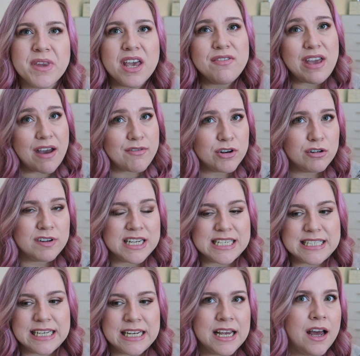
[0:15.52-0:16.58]
If you haven't
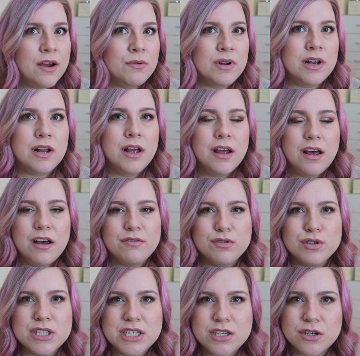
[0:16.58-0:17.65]
already seen it, I've
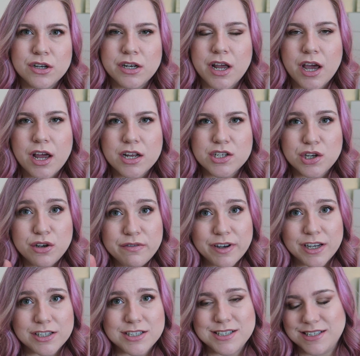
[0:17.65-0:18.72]
already done 2
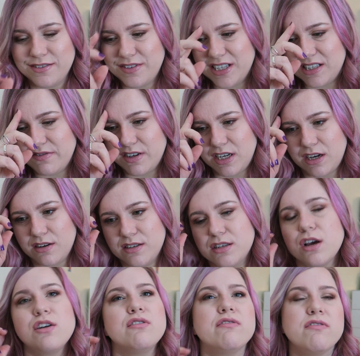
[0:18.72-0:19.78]
versions of this video
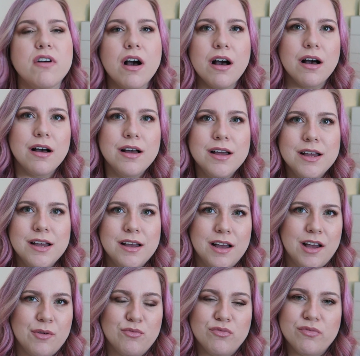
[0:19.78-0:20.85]
so far.
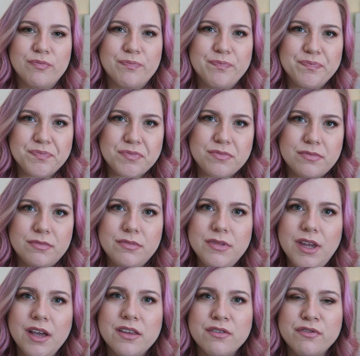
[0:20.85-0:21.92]

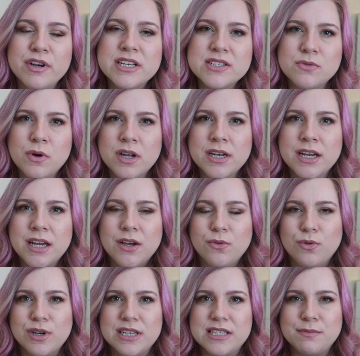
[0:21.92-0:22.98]
The first one
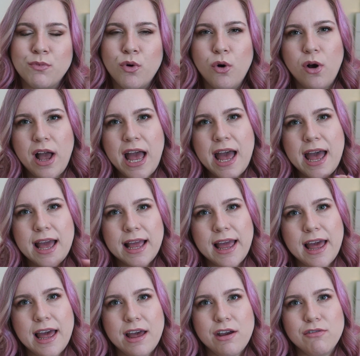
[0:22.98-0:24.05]
was more hair
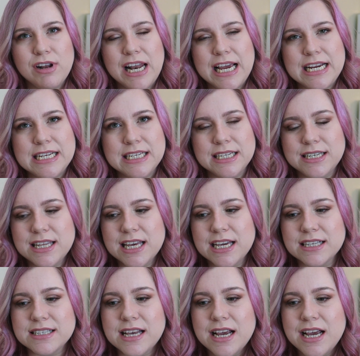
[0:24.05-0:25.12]
care related
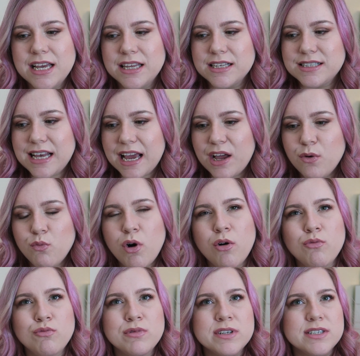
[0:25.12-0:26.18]
things. The second
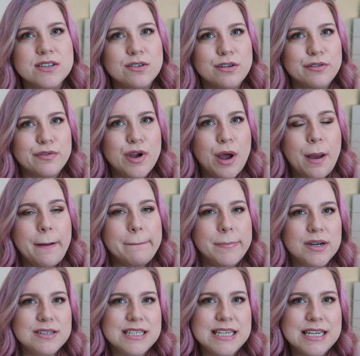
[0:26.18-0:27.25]
one was sort of
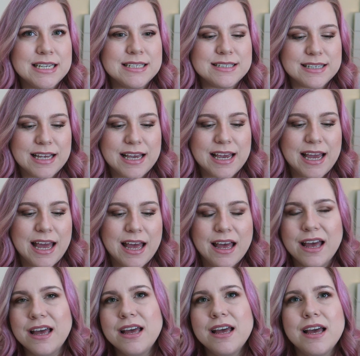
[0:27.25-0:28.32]
body and
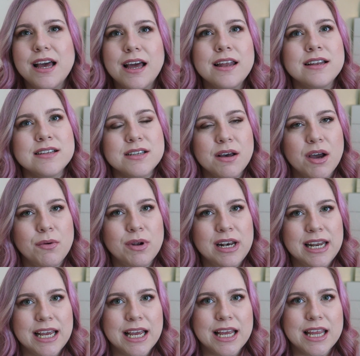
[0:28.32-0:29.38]
skincare, and so I will
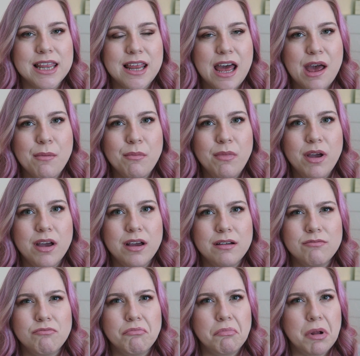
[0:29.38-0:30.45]
link them
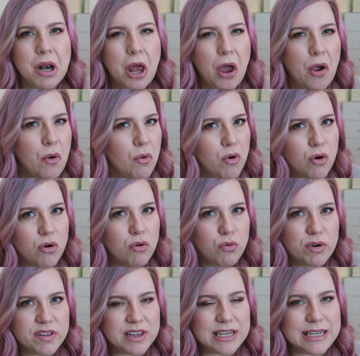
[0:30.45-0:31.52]
below or
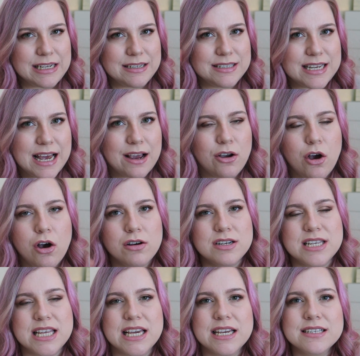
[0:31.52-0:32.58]
with the little tack
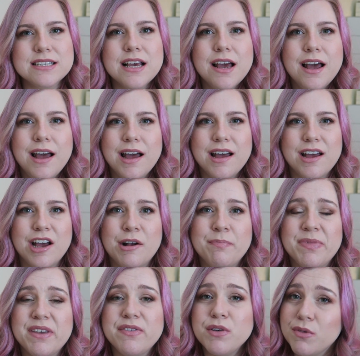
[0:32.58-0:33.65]
card things
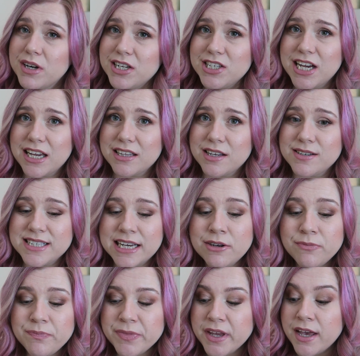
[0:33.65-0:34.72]
if you want to check those
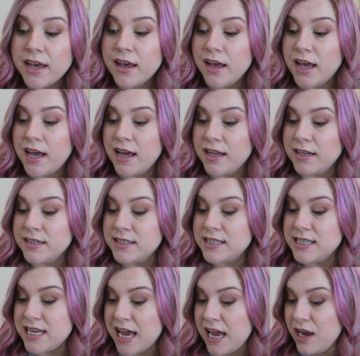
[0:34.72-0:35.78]
out. And
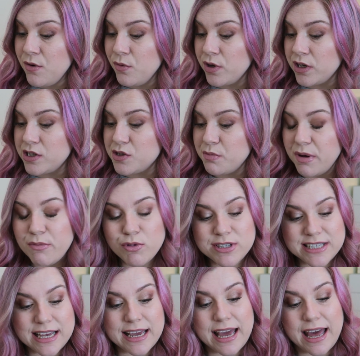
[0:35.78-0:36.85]
today we're going to do a bit more
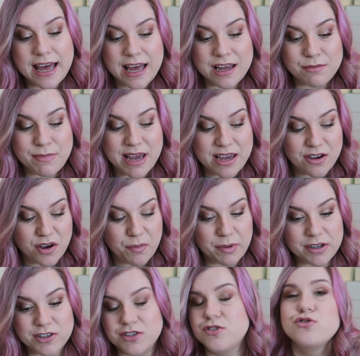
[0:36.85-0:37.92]
skincare and makeup
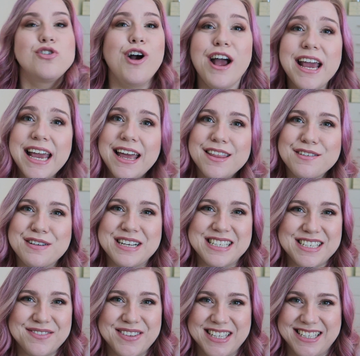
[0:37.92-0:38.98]
and just try and get the
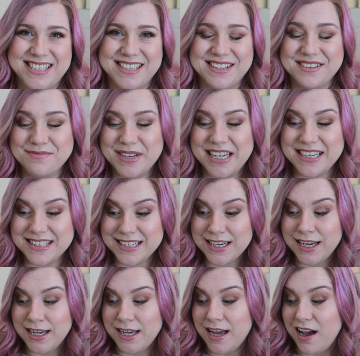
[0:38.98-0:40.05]
rest of this done, because
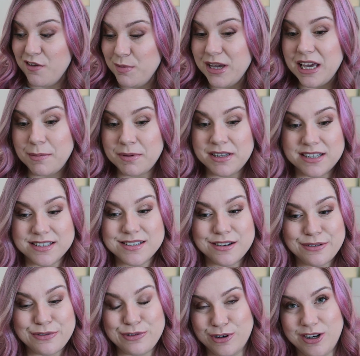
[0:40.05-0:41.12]
I've been keeping this
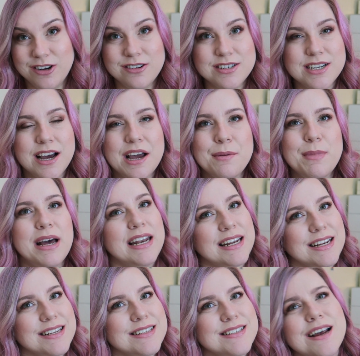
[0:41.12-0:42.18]
stuff for a long time and
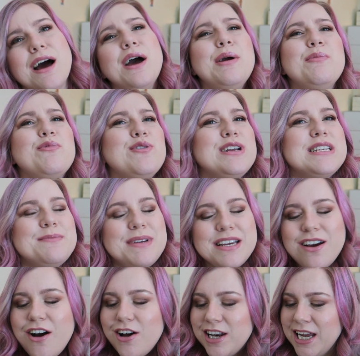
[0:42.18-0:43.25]
it is time for it to be
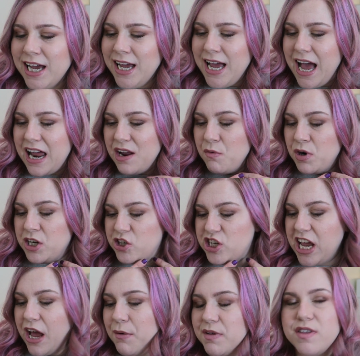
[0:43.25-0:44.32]
gone, and I want to
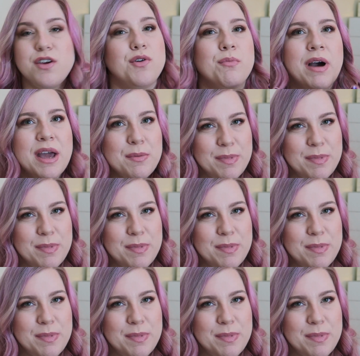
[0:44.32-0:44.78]
share with you my